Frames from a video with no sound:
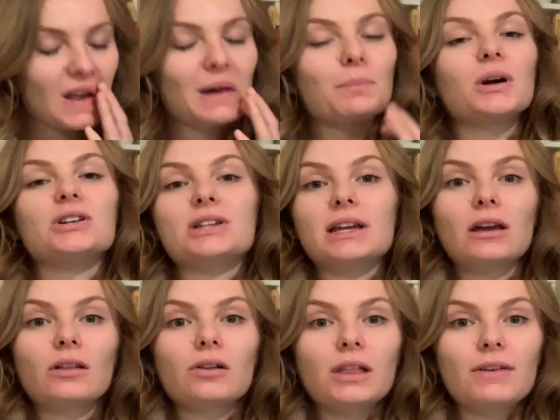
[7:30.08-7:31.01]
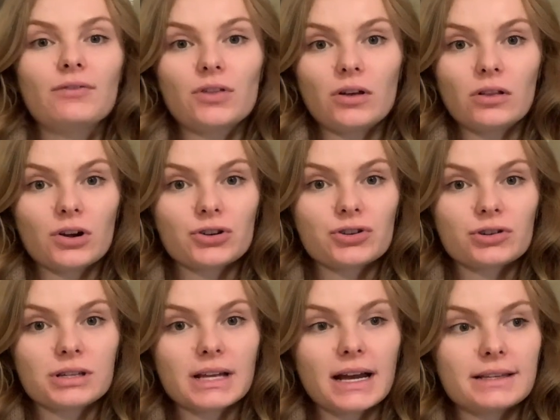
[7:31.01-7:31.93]
particularly for the larger
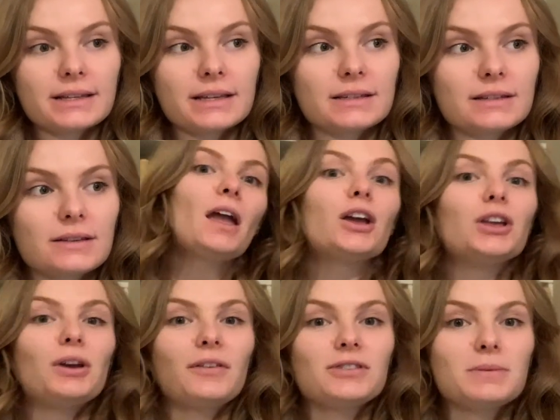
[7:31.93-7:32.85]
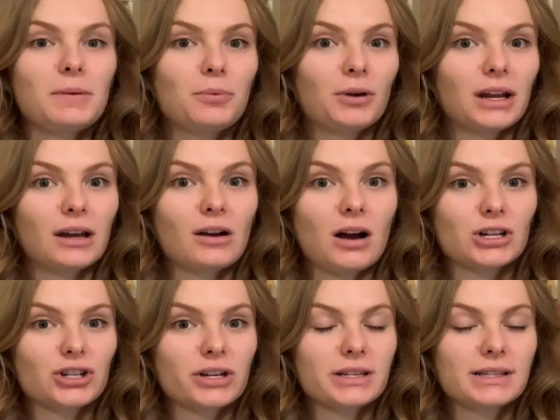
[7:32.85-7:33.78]
sizes. You have to be pretty
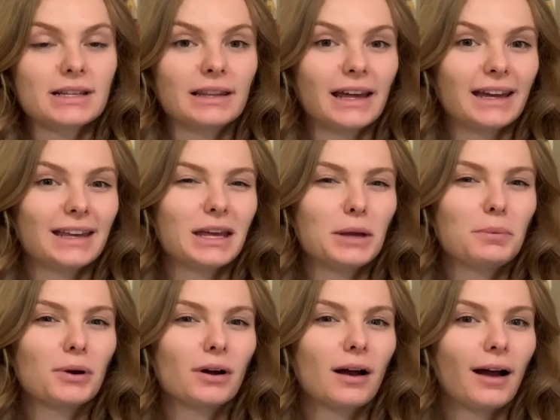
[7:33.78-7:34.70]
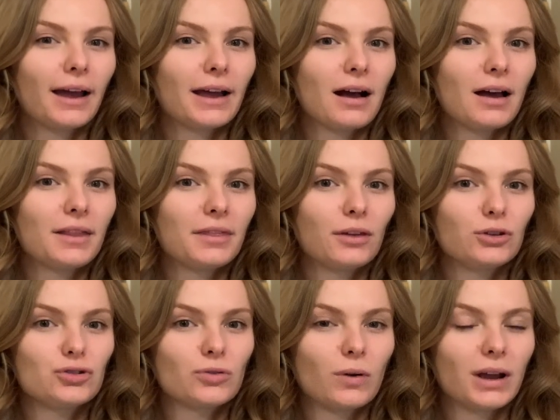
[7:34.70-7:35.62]
cautious and like keep your eye on the
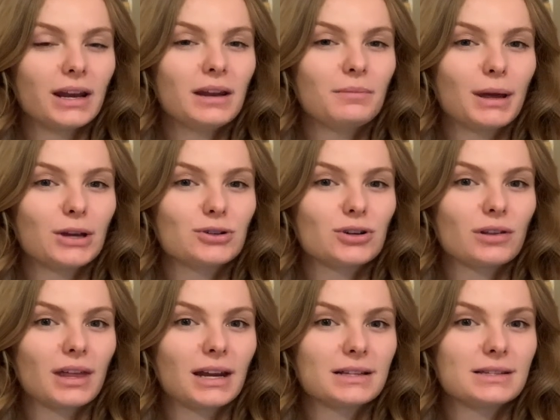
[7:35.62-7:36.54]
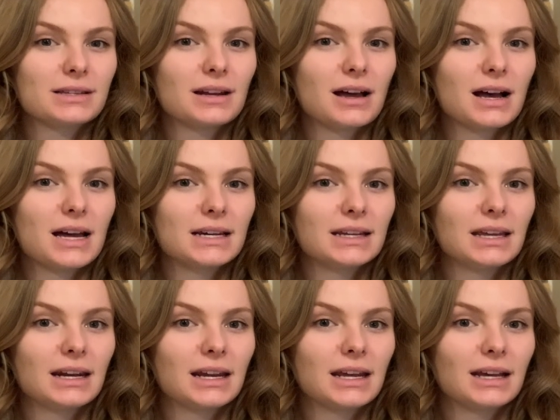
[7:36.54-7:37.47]
join and make sure that it's not
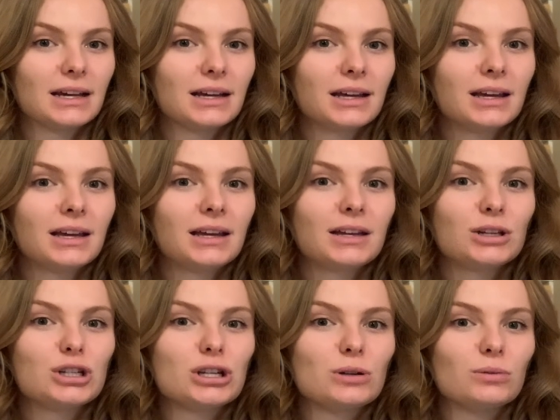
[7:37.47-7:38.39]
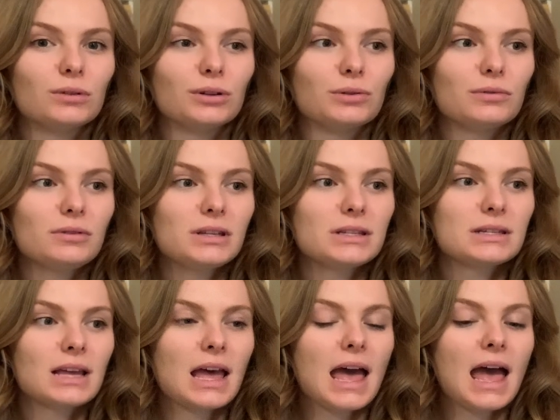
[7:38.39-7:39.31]
getting too loose.
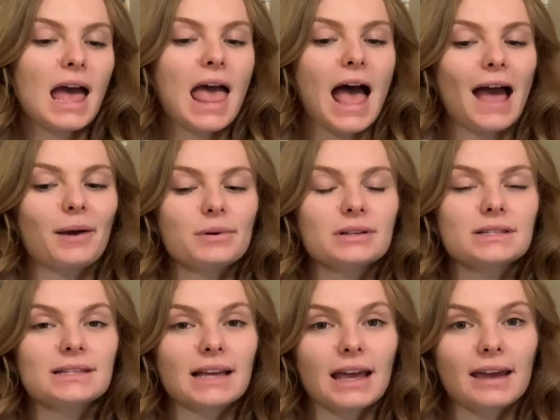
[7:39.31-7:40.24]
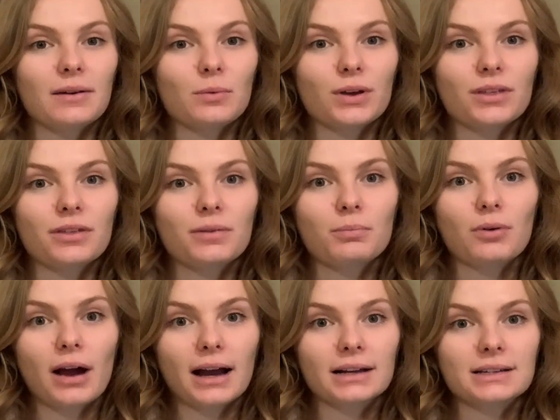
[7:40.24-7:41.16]
I will say with
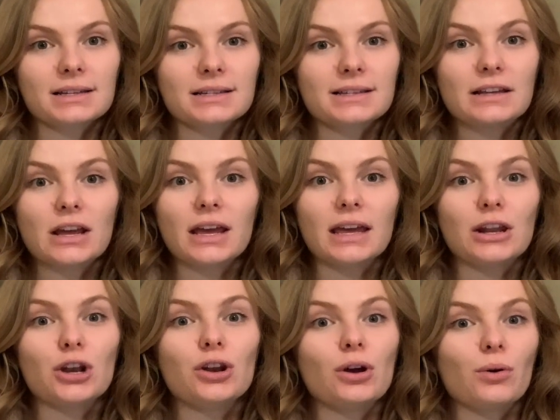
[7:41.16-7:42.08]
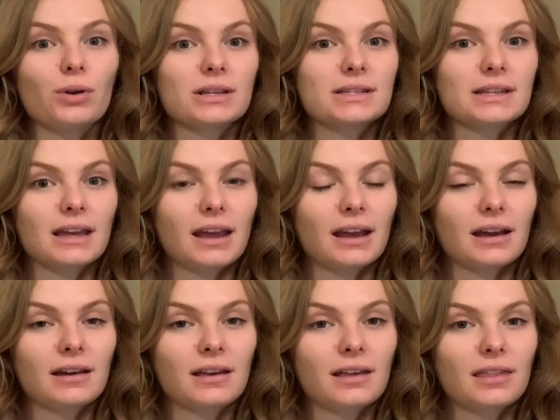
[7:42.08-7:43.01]
practice in noticing
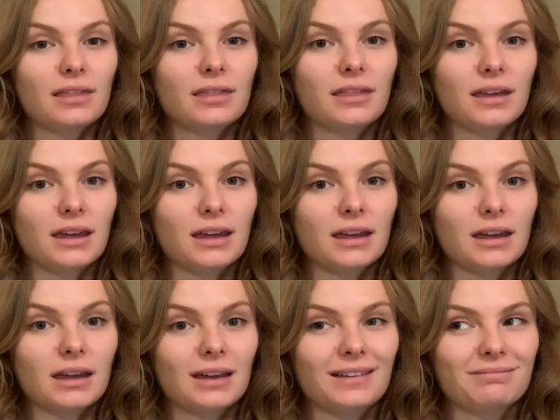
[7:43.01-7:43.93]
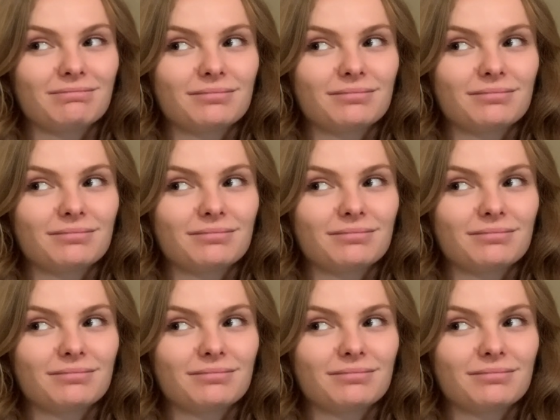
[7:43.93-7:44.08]
the